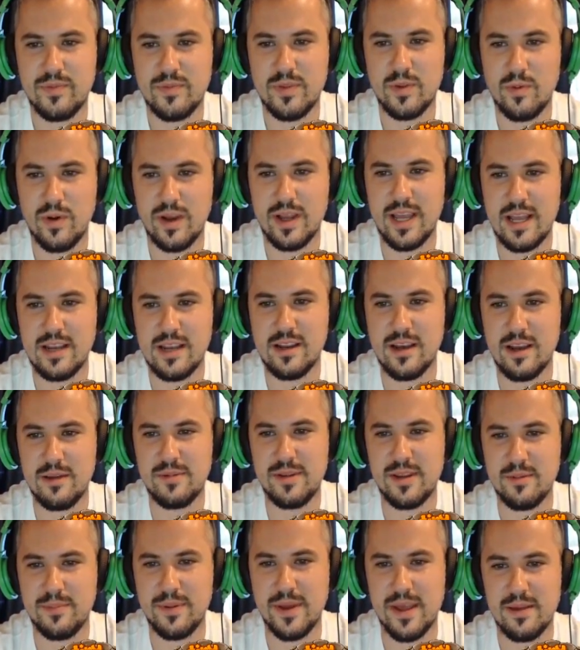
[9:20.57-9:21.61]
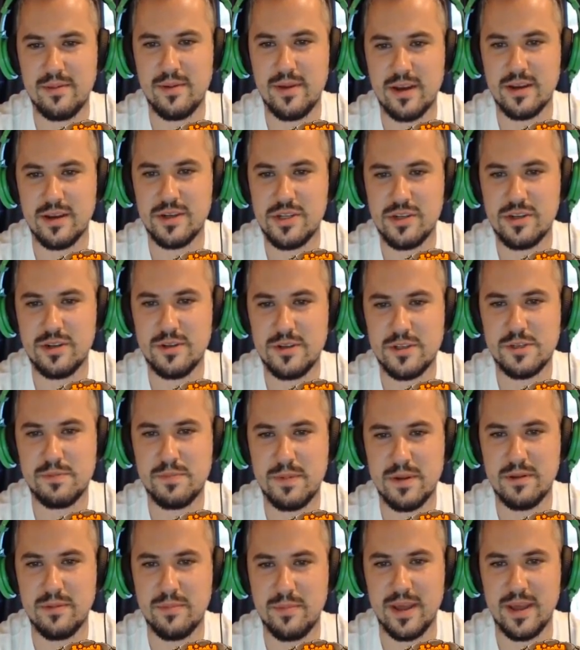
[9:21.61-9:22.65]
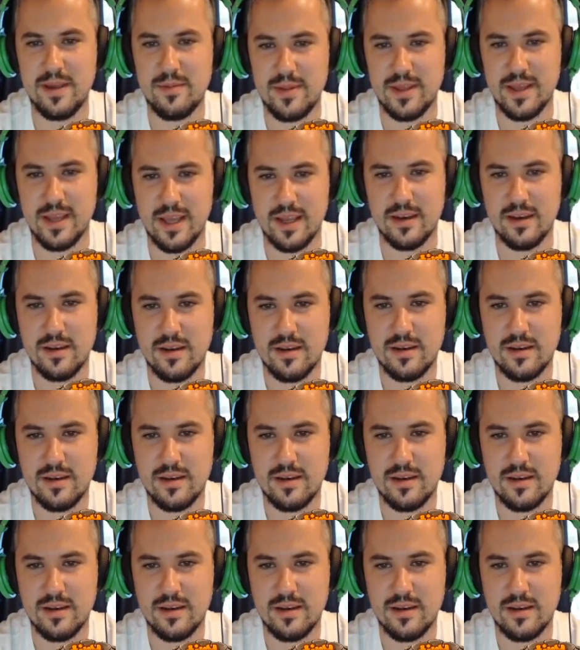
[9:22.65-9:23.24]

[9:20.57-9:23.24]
Why can't I be the baby? I should have just been the baby again.